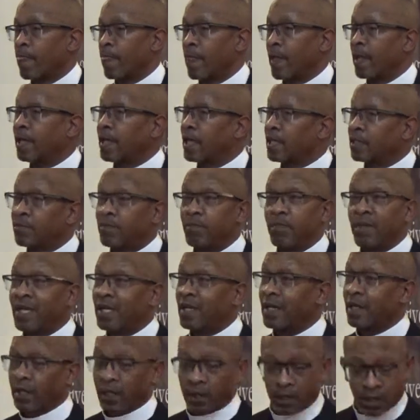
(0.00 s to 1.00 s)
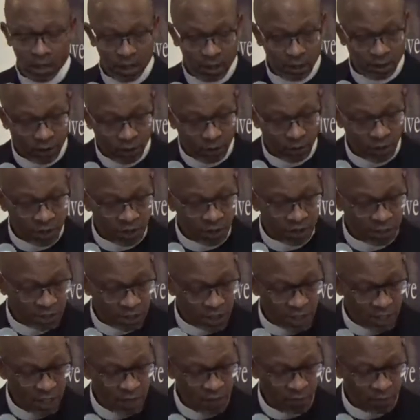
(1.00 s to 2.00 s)
And that's big. So this
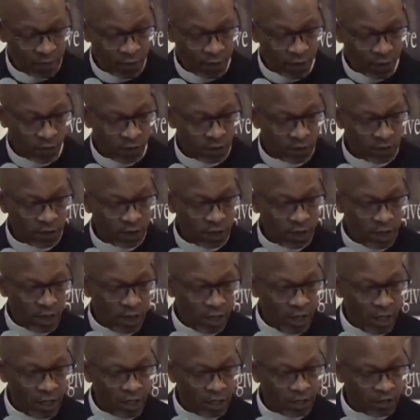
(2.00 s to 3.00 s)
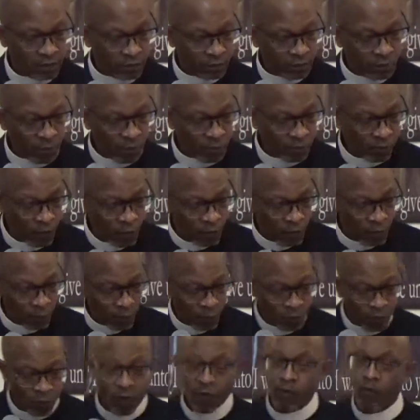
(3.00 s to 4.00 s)
seed verse is from
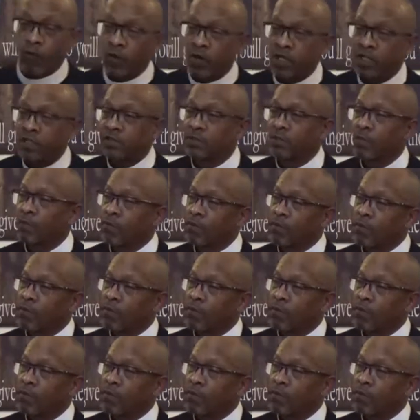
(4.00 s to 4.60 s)
which